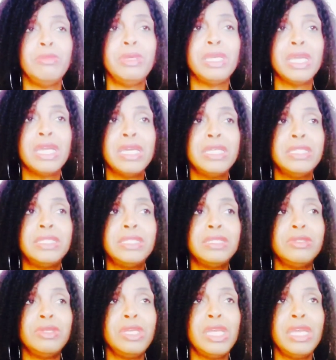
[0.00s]
because
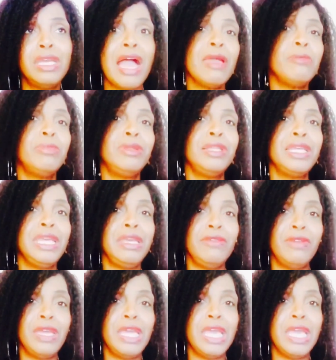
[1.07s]
I believe